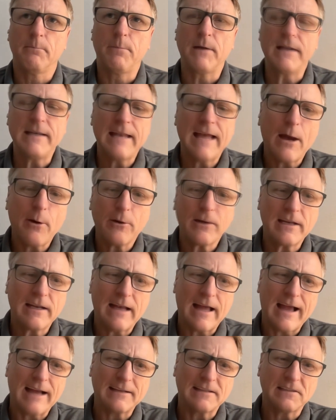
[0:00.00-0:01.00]
But now it
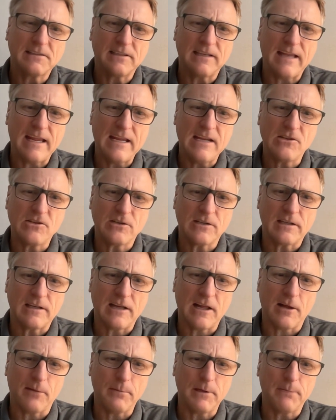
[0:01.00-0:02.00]
can act as an agent
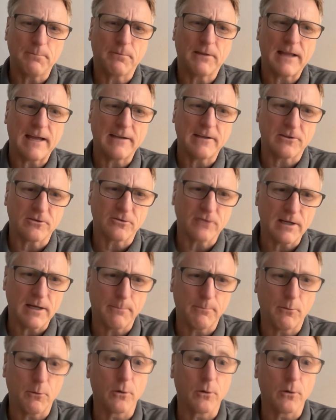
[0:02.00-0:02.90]
and help me plan a trip.